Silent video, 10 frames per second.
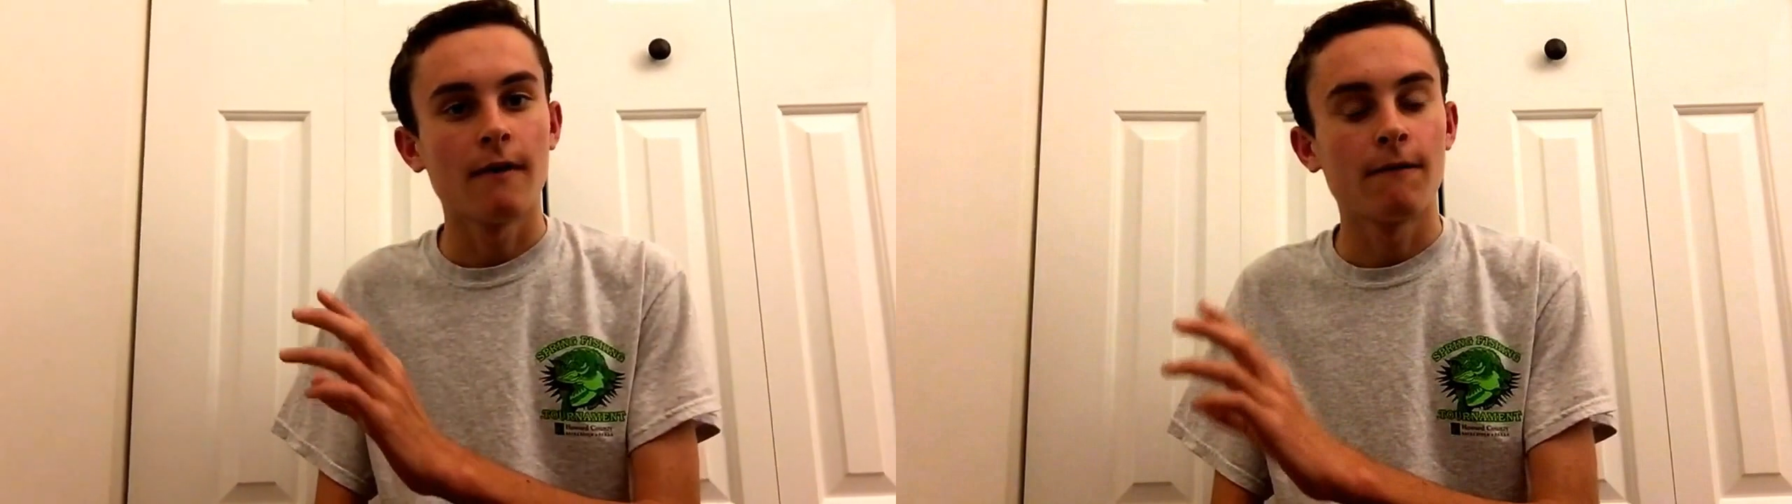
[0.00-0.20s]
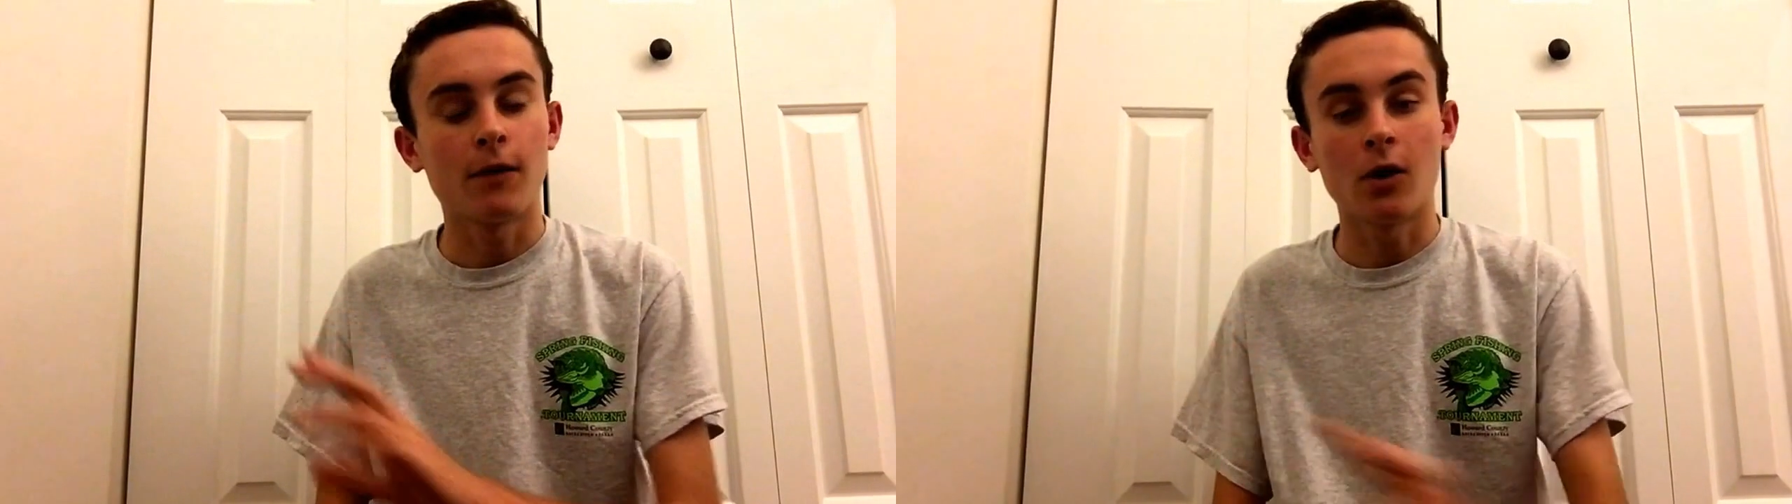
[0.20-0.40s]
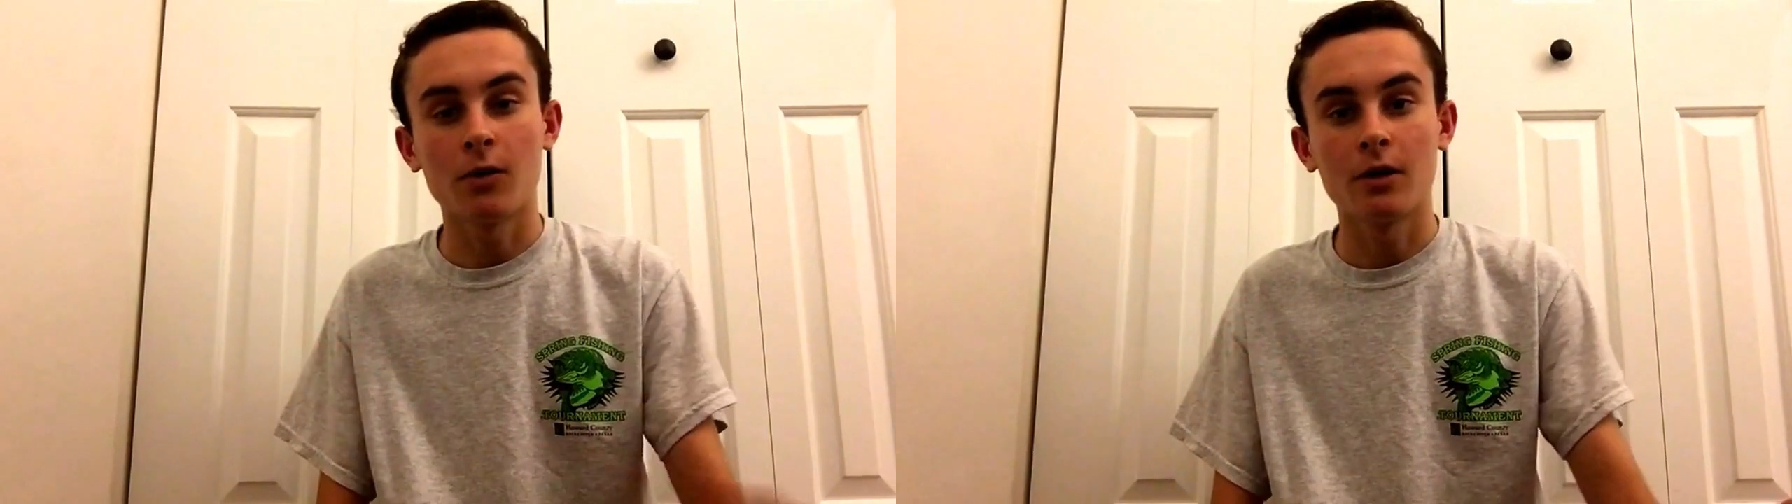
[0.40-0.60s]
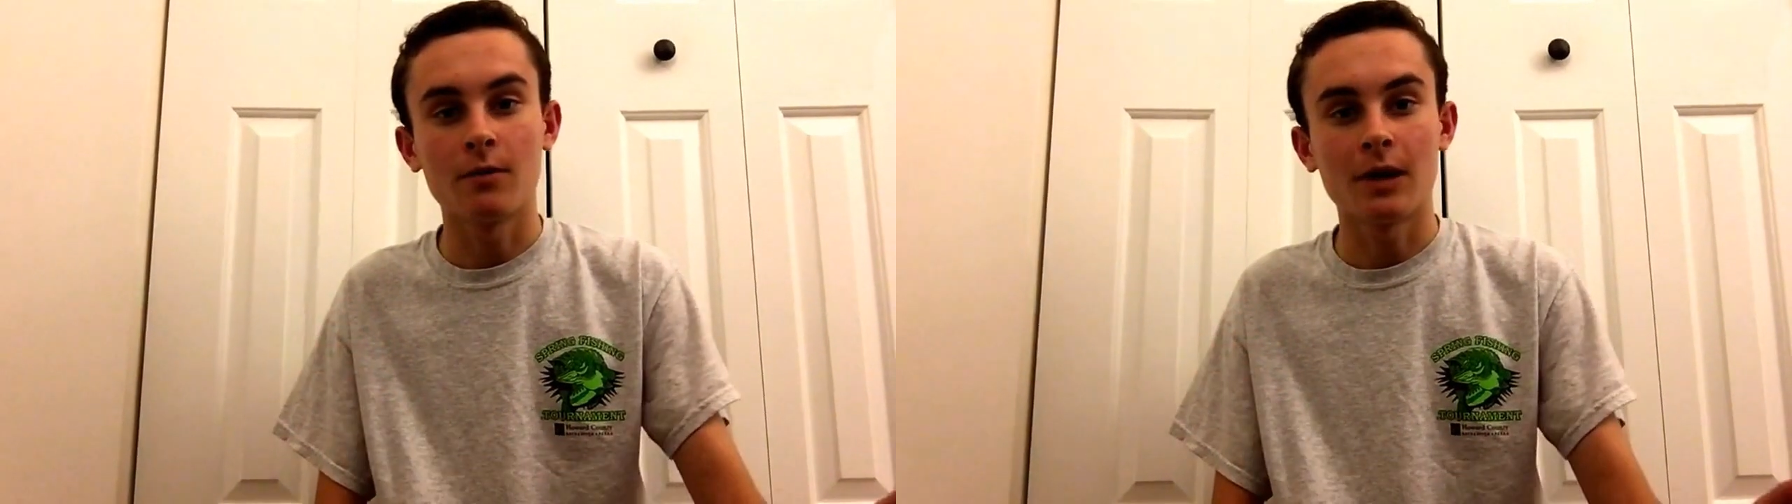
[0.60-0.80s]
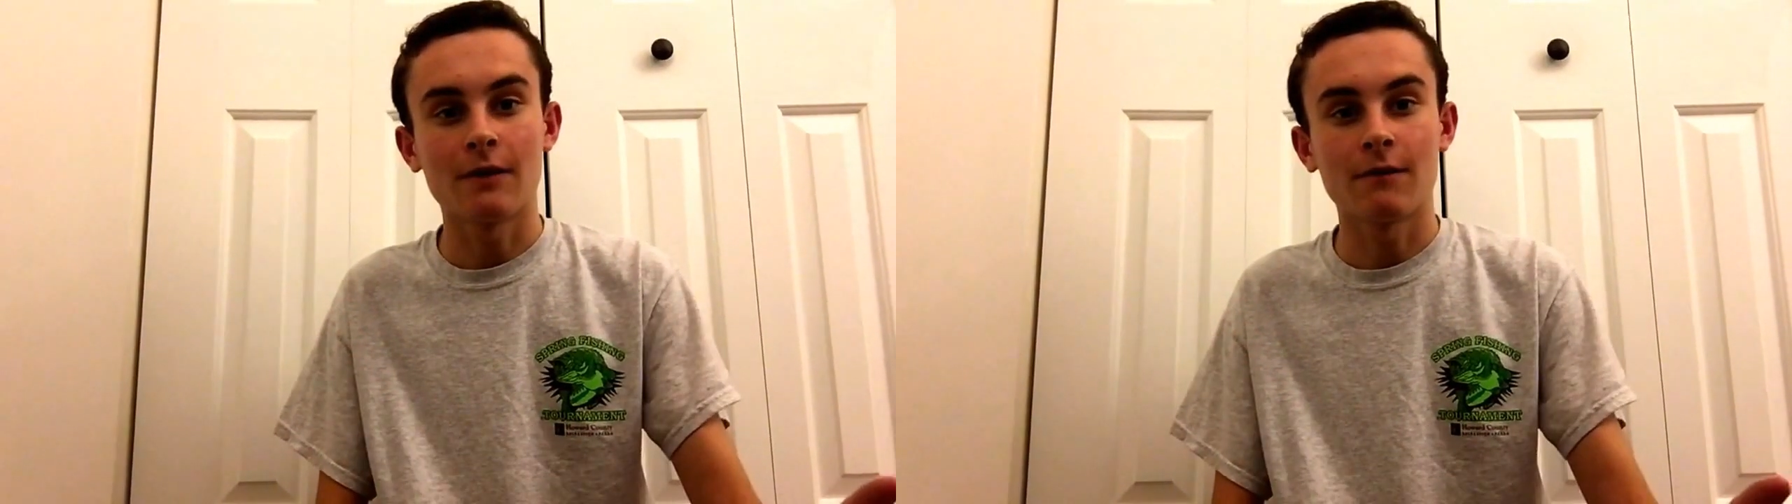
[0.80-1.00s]
following the
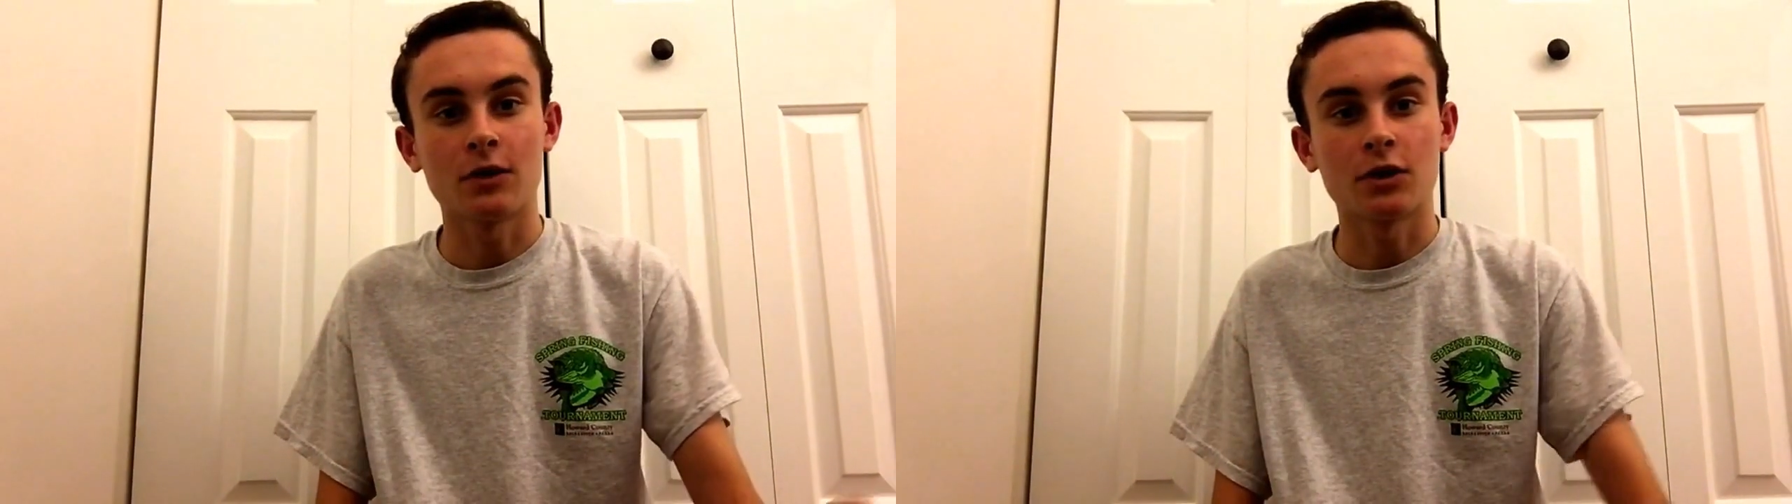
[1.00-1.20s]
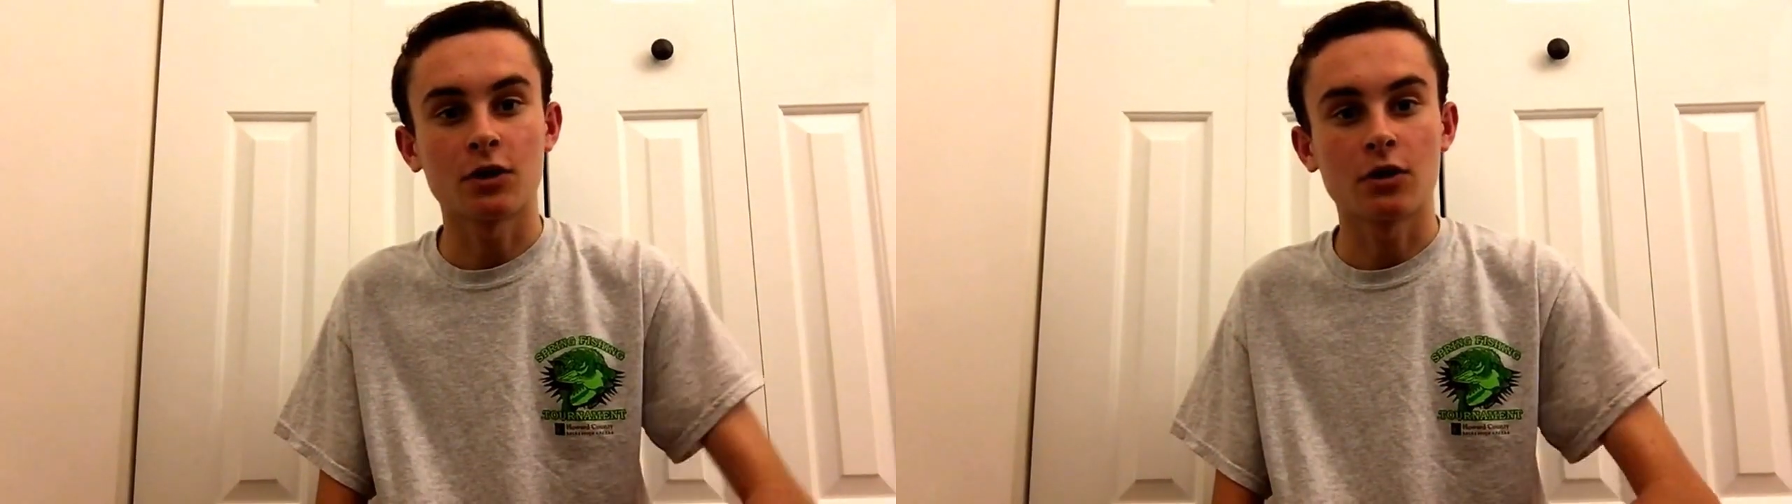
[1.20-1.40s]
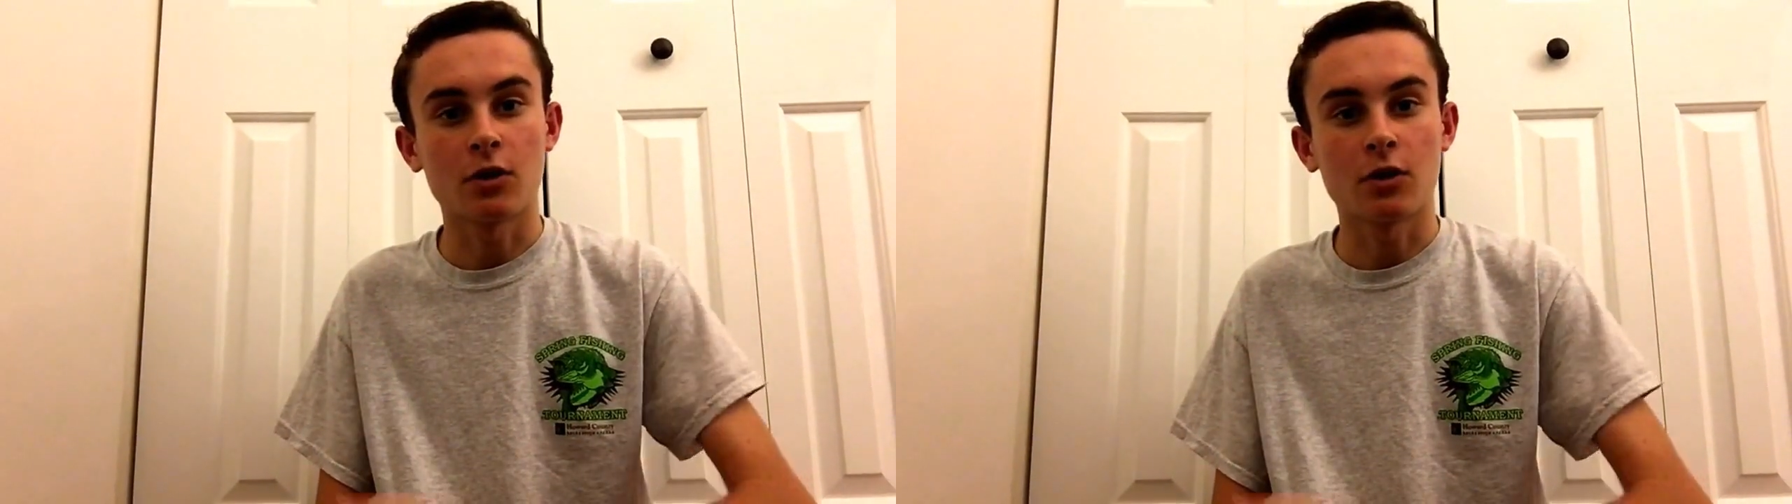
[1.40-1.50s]
bait fish,